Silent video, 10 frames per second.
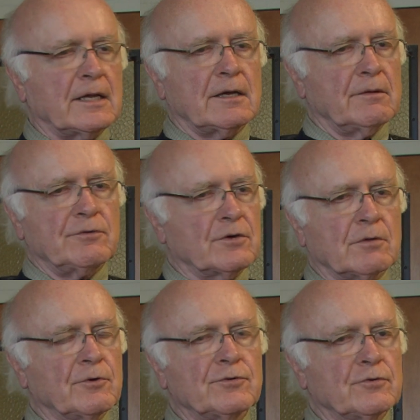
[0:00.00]
It was a
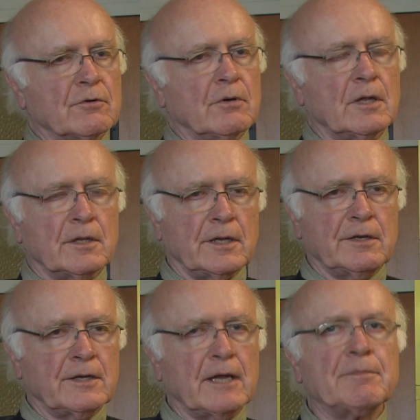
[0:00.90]
commercial
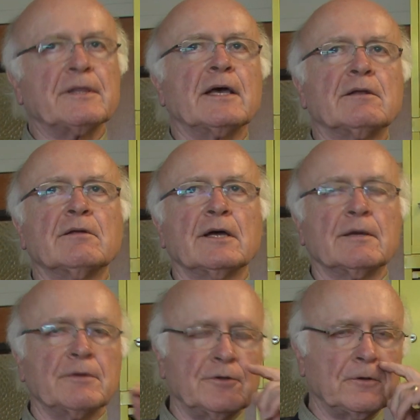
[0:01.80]
quality tape at that
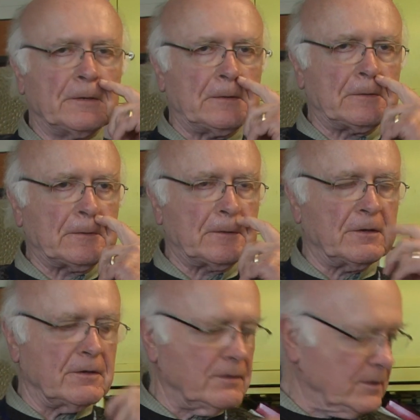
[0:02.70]
time, a 2-inch
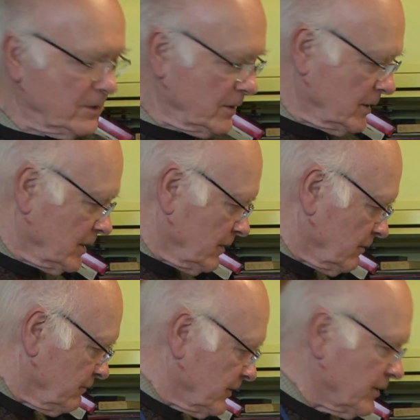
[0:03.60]

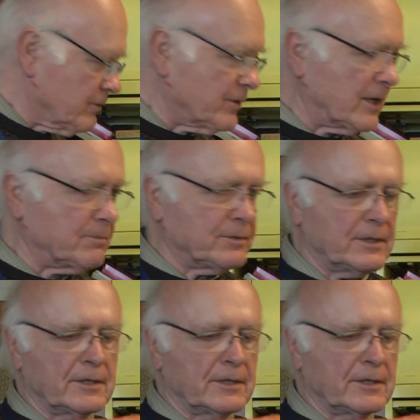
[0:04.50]
videotape.